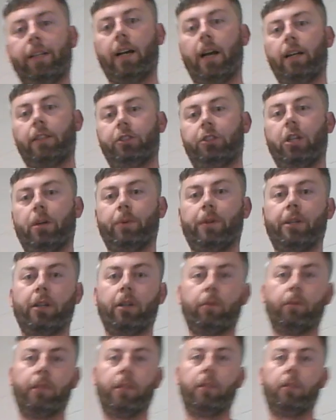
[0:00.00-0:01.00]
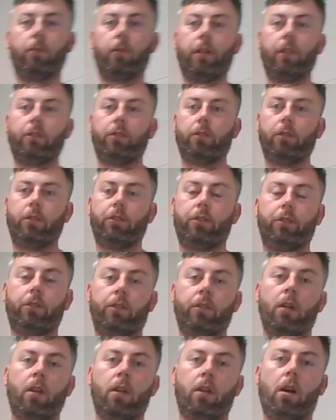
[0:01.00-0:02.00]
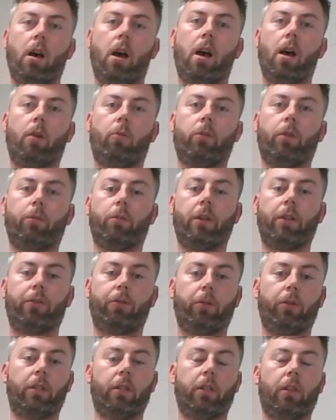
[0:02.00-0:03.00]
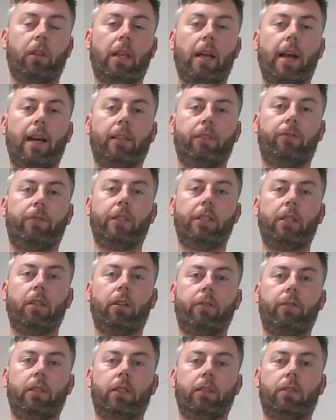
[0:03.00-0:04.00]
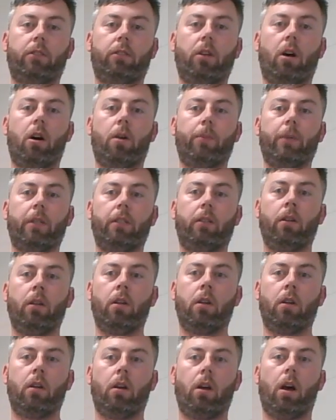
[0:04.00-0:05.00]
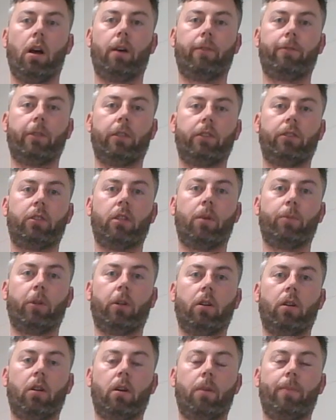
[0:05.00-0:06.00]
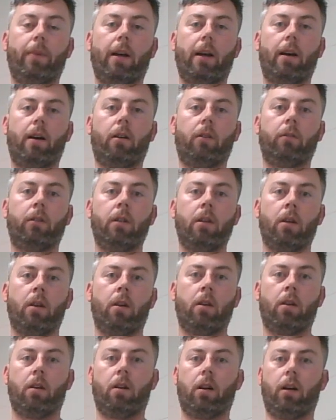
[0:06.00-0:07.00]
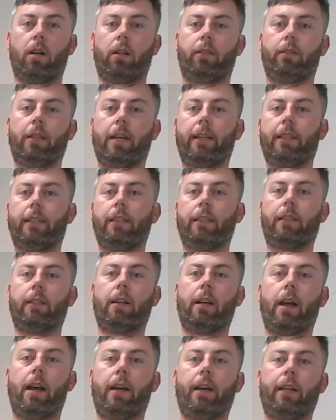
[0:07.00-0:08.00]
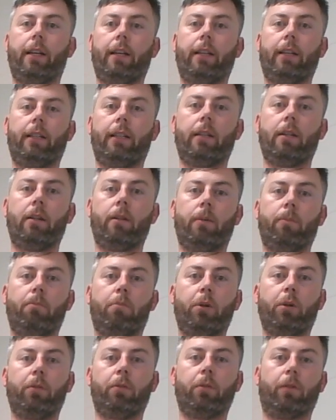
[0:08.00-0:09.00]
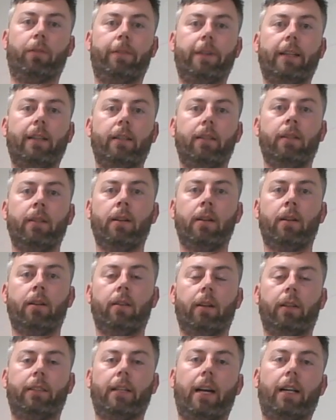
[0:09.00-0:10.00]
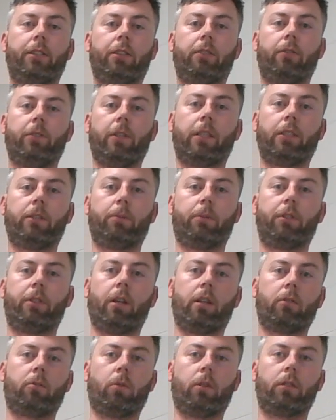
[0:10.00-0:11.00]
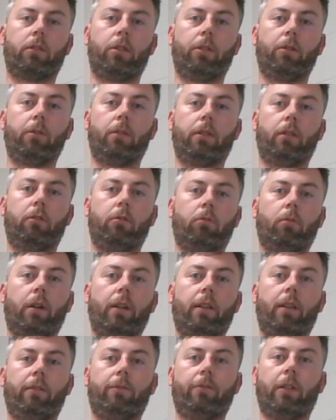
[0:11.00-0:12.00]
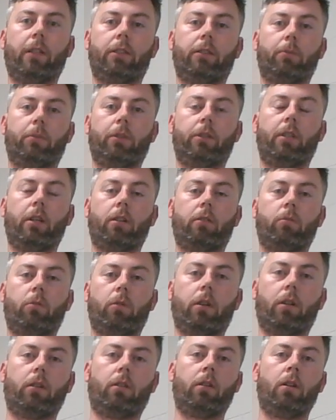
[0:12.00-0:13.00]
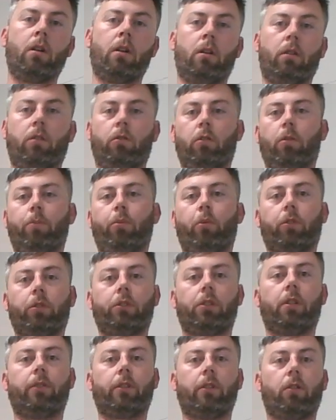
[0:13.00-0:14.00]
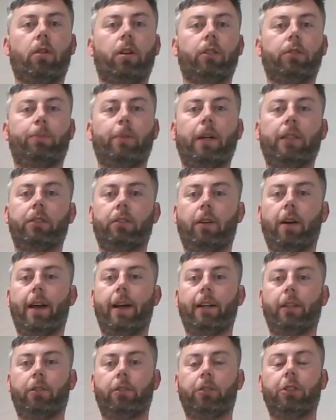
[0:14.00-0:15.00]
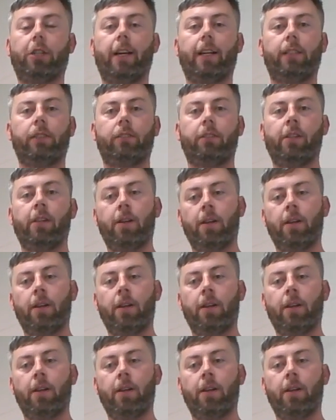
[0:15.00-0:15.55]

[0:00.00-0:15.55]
Guys, Jeremy here with Indoor Air Solutions. I want to run through the last video of the installment for this summer about taking a boot or vent, attaching flexible ductwork to it, running that flexible ductwork through a portion of a crawl space or attic or chase,